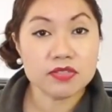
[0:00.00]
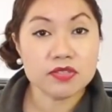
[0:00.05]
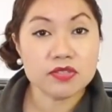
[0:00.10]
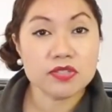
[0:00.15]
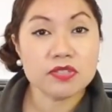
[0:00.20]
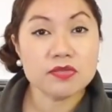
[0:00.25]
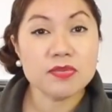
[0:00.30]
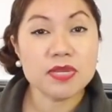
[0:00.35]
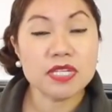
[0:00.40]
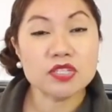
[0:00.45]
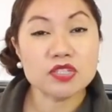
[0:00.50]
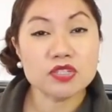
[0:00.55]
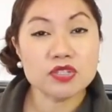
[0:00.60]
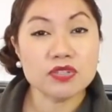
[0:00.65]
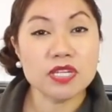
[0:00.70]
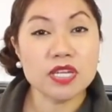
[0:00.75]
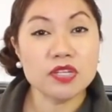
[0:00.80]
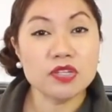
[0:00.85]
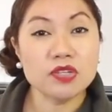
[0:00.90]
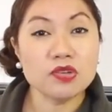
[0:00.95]
just make sure
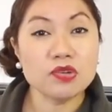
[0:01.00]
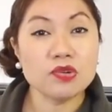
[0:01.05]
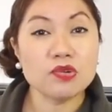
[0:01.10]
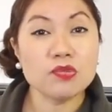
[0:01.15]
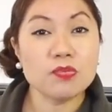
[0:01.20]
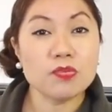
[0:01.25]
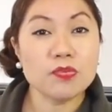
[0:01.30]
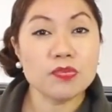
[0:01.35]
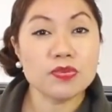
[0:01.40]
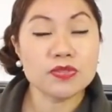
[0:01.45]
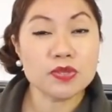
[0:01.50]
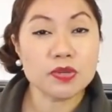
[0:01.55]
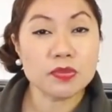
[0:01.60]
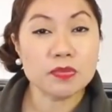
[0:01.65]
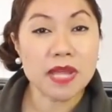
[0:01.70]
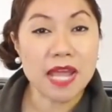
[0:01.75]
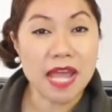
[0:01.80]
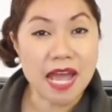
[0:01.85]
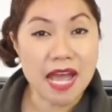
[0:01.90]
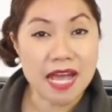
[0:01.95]
that you don't
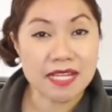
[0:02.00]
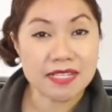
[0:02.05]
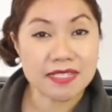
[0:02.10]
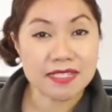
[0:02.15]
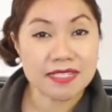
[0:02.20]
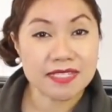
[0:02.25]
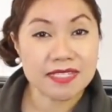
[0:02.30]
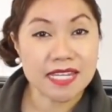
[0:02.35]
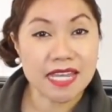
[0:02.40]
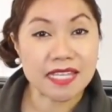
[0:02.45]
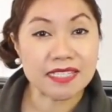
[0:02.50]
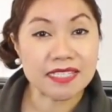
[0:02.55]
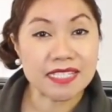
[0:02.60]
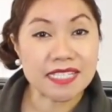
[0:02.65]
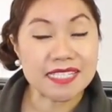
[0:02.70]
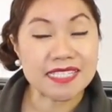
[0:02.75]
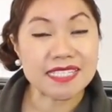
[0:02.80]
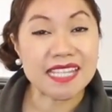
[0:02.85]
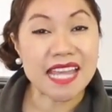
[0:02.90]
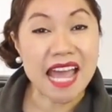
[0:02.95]
surpass at
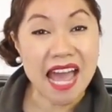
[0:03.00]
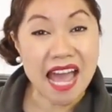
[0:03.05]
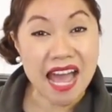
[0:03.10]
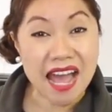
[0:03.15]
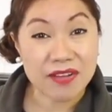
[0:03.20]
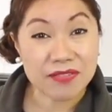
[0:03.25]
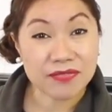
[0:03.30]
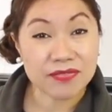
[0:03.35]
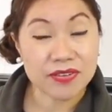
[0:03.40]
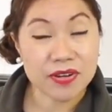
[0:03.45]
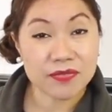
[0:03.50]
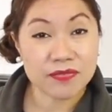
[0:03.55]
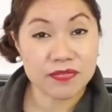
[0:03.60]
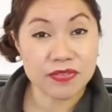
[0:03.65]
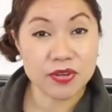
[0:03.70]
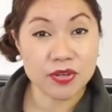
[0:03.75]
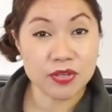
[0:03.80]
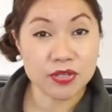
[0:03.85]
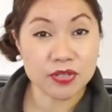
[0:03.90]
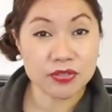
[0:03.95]
least half of
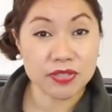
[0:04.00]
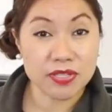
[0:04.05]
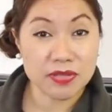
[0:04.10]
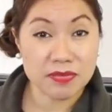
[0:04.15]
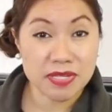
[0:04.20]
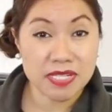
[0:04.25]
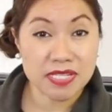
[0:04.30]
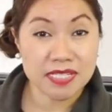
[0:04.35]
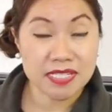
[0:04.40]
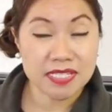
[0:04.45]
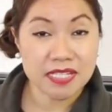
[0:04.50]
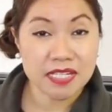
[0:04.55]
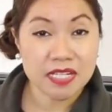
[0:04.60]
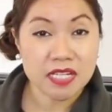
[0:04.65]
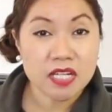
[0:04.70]
your limit.